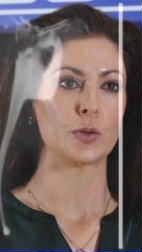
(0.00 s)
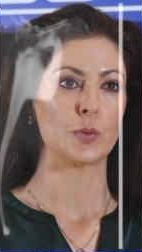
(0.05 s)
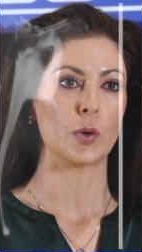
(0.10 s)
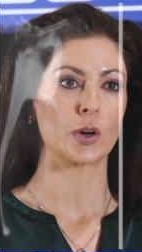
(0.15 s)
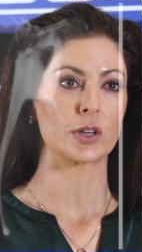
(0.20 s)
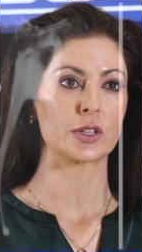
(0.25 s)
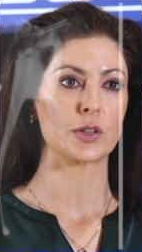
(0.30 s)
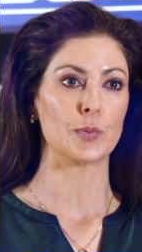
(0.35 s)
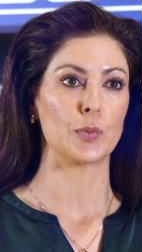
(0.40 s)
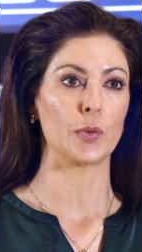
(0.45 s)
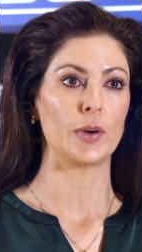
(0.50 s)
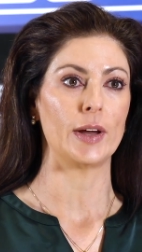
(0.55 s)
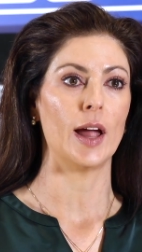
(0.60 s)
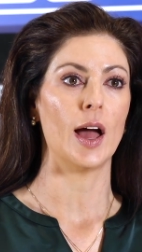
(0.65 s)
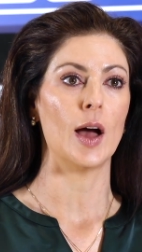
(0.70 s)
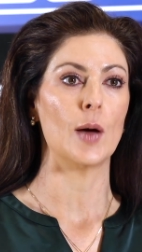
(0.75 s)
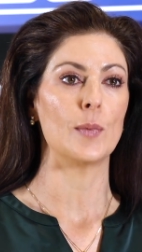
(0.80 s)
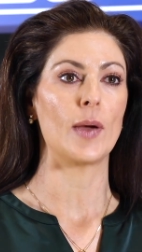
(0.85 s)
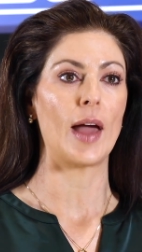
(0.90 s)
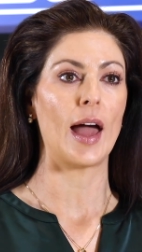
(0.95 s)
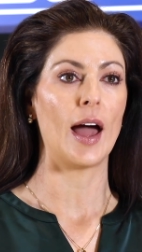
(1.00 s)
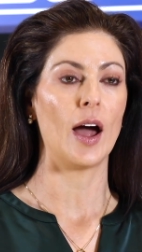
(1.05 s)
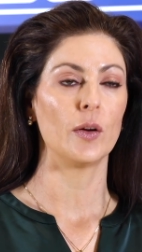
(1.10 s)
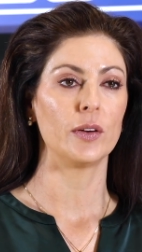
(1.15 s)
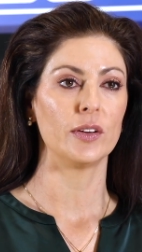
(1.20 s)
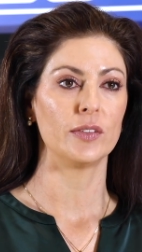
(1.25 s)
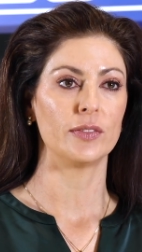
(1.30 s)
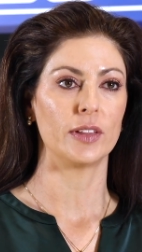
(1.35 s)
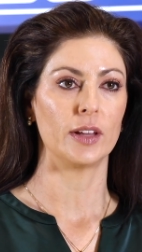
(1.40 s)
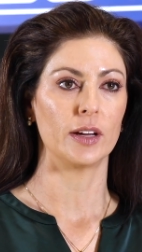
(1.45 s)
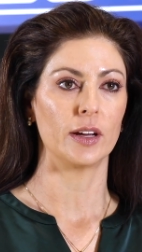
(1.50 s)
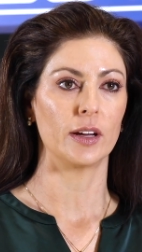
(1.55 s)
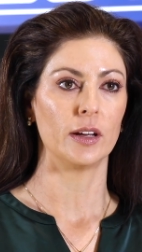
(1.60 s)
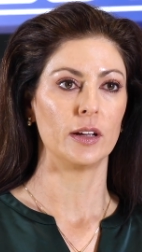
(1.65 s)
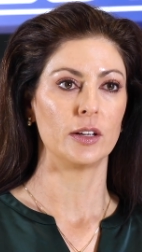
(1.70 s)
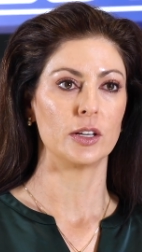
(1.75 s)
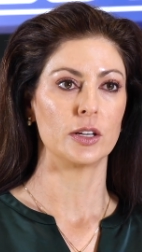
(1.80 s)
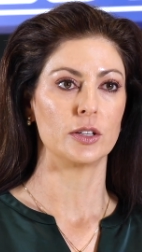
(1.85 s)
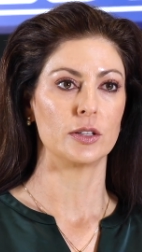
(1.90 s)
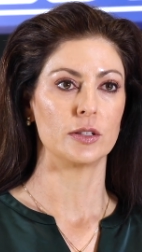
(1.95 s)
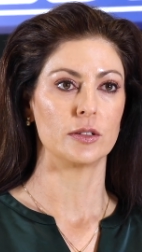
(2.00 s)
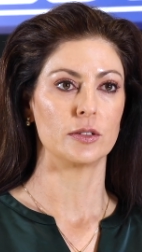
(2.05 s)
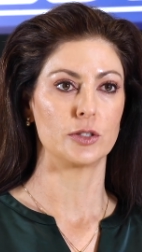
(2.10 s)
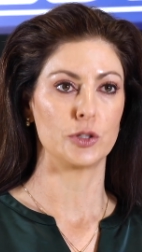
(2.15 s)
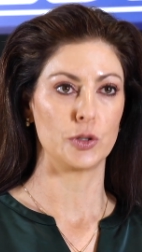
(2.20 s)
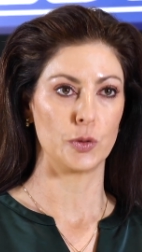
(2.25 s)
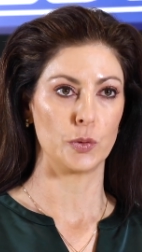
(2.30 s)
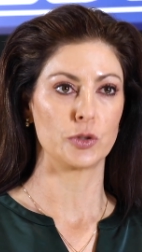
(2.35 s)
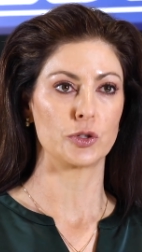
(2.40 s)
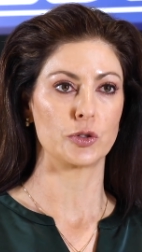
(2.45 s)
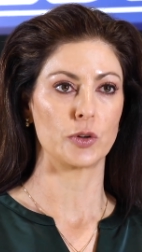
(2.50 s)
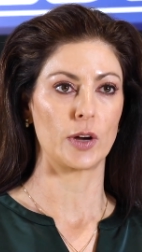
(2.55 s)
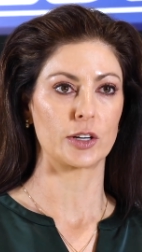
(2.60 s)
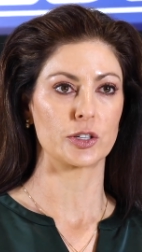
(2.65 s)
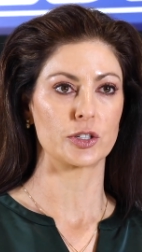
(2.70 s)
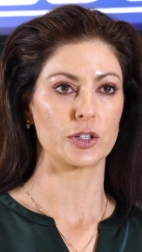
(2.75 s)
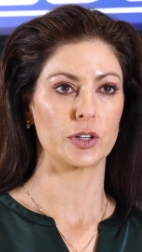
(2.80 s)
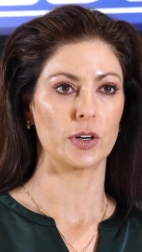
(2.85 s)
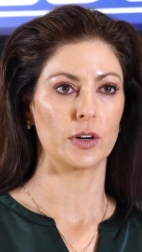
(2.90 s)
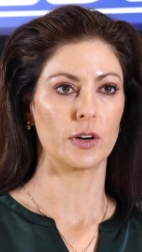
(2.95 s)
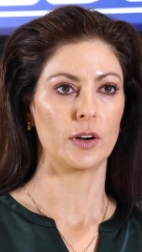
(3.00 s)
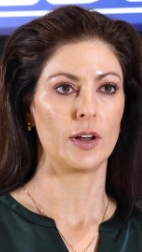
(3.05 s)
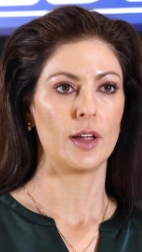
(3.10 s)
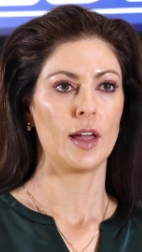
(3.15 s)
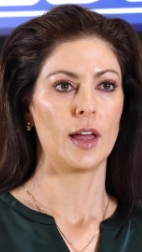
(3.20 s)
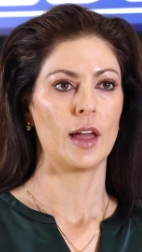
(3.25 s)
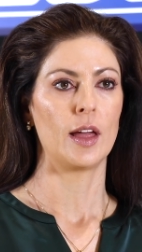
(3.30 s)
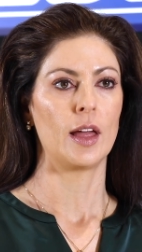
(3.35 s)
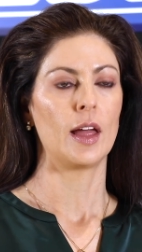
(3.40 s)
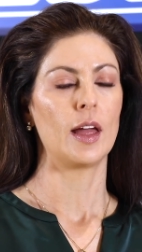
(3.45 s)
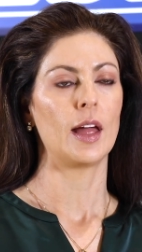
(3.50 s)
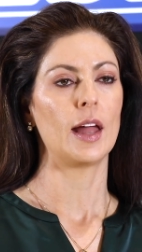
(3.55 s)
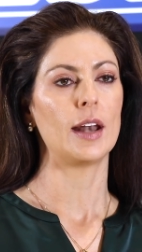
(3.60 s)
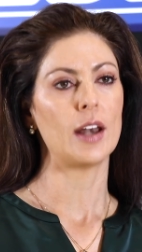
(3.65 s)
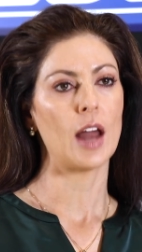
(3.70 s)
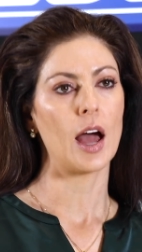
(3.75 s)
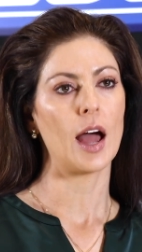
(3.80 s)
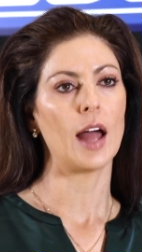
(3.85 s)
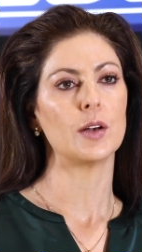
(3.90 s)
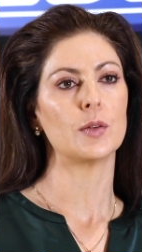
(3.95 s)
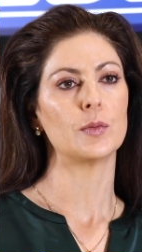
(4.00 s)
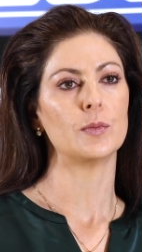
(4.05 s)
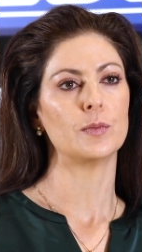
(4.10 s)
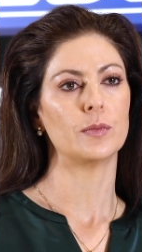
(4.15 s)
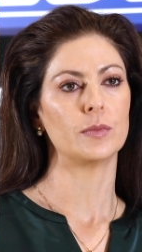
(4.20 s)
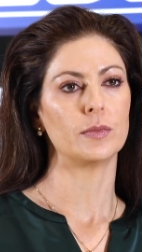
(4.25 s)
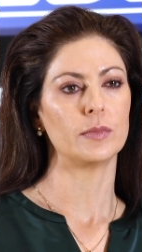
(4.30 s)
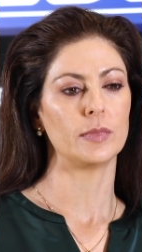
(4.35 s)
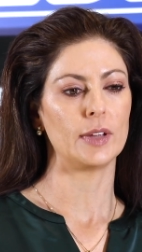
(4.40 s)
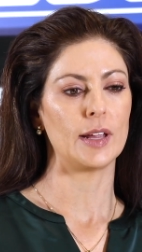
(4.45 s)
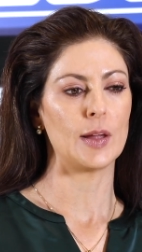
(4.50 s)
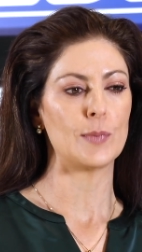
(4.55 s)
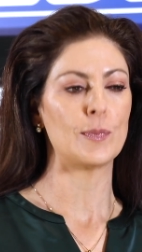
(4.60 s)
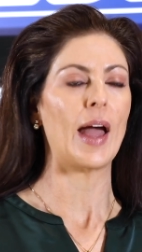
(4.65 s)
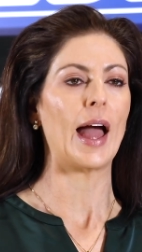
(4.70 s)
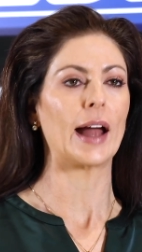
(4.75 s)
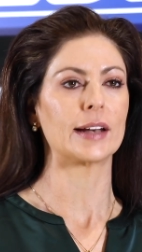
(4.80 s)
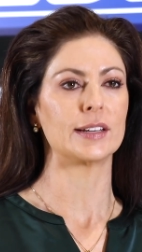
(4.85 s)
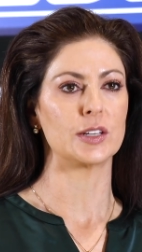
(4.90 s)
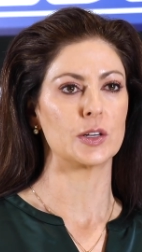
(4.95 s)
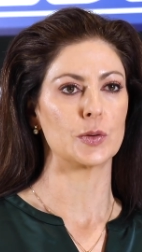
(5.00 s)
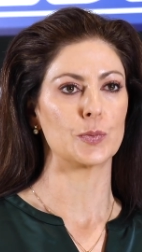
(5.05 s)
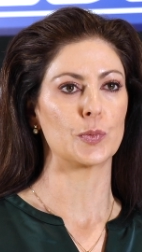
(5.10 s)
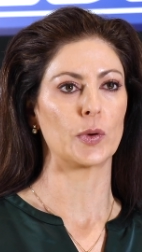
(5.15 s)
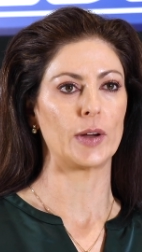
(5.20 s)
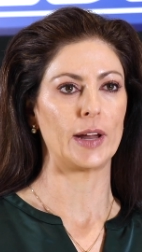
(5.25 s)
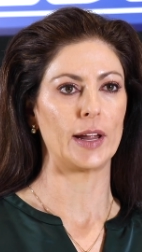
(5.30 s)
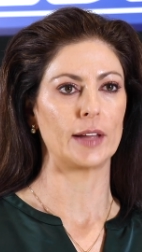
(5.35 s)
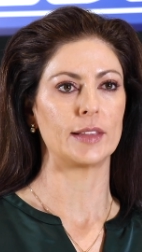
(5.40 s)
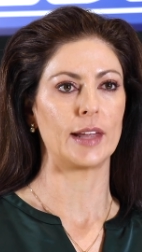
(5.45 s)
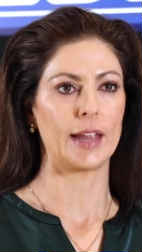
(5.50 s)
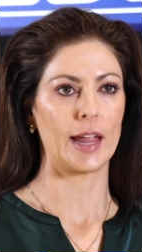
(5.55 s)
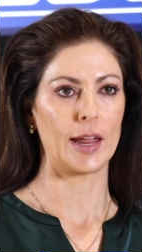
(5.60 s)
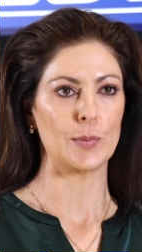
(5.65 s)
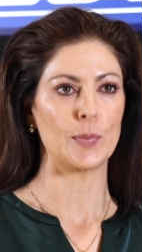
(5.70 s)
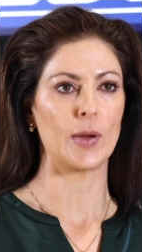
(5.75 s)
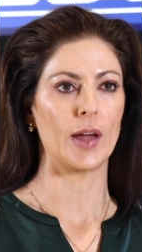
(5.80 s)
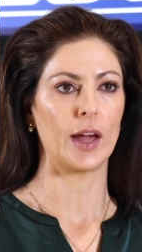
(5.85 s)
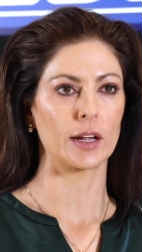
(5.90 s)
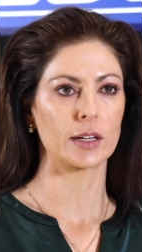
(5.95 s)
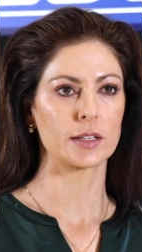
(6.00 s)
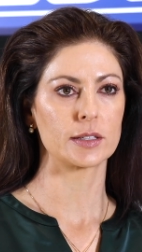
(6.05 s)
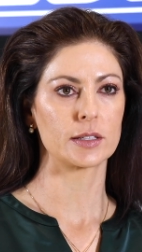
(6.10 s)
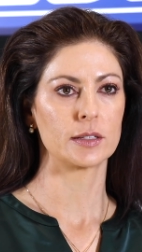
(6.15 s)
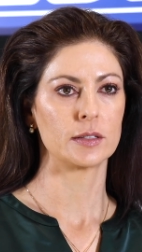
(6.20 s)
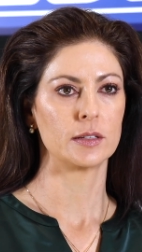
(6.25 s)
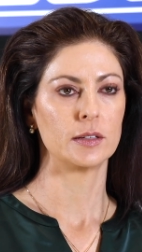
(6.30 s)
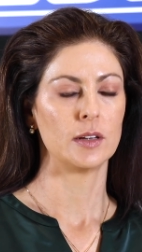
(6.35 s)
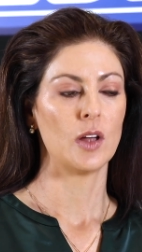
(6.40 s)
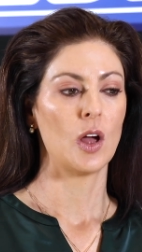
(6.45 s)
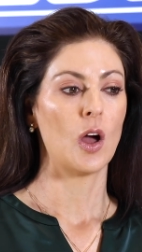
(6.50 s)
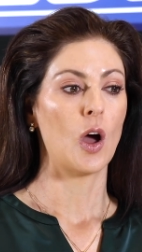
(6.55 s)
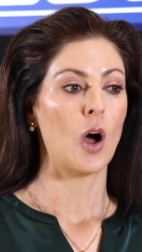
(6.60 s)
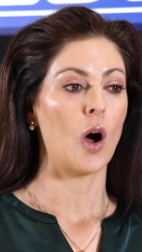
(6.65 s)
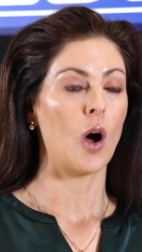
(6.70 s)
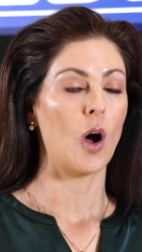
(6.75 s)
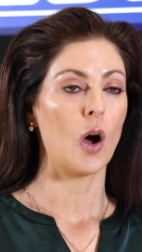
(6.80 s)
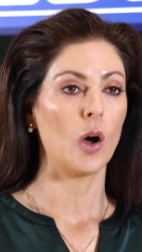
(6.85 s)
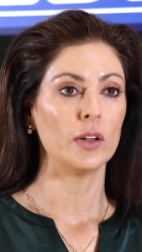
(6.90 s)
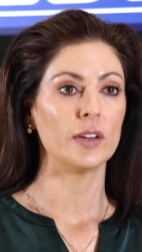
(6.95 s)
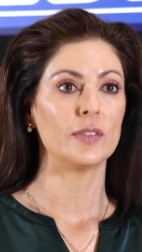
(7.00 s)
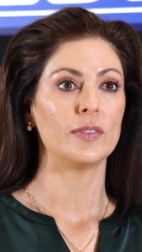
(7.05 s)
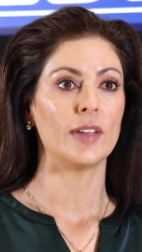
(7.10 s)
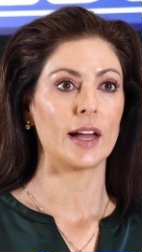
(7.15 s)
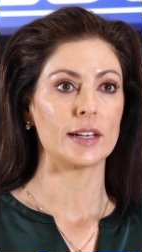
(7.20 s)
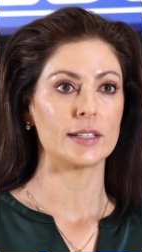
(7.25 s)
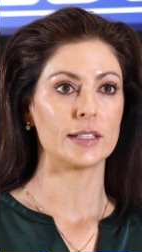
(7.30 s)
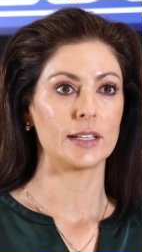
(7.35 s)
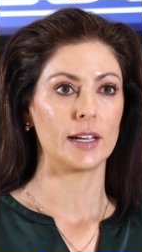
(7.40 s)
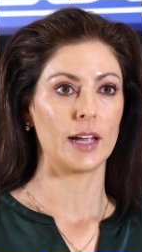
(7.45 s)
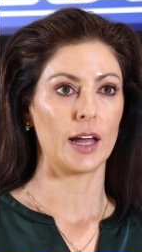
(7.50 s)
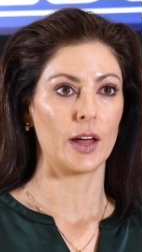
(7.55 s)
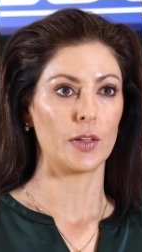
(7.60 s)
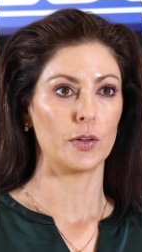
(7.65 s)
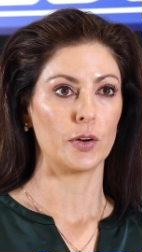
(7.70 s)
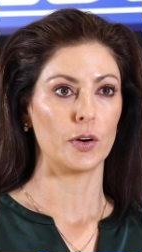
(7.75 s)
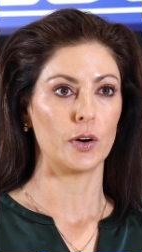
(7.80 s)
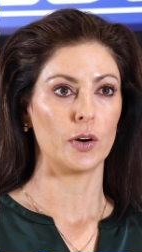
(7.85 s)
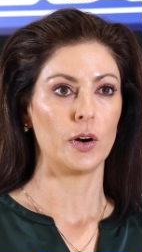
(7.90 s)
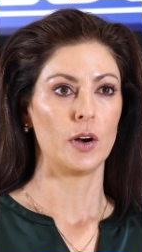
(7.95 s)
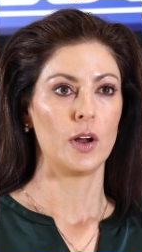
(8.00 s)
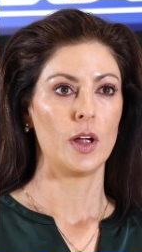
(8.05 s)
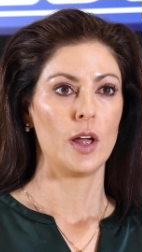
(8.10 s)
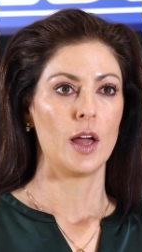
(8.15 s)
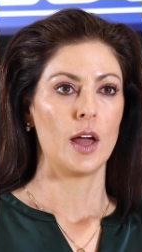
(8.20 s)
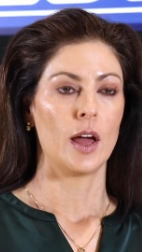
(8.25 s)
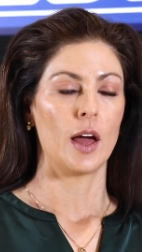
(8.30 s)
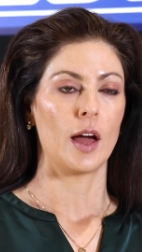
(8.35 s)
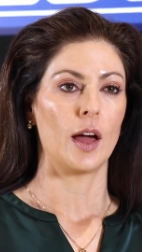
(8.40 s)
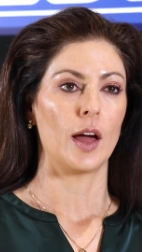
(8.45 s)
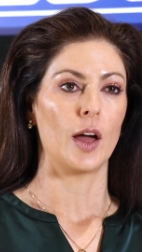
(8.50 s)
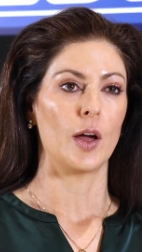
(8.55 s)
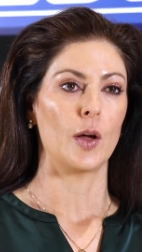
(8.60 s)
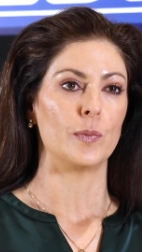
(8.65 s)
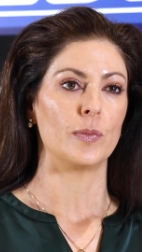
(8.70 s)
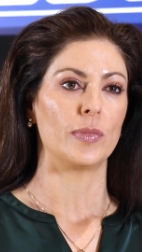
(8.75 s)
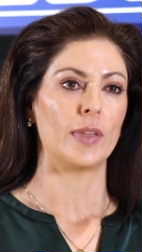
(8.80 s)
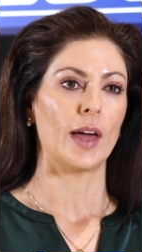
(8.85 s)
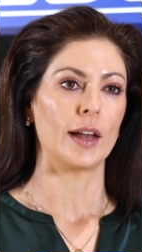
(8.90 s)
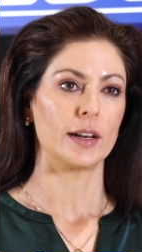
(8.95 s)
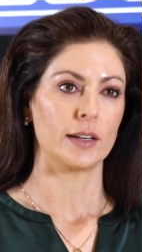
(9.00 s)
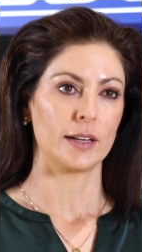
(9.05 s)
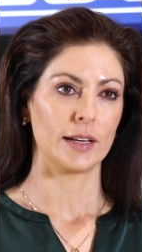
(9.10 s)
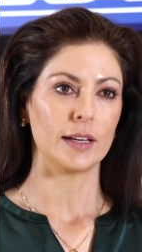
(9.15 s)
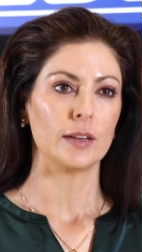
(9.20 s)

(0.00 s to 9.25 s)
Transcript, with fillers: to work debris up out of the tooth structure and not impacting debris at the apex. All of that together, um, that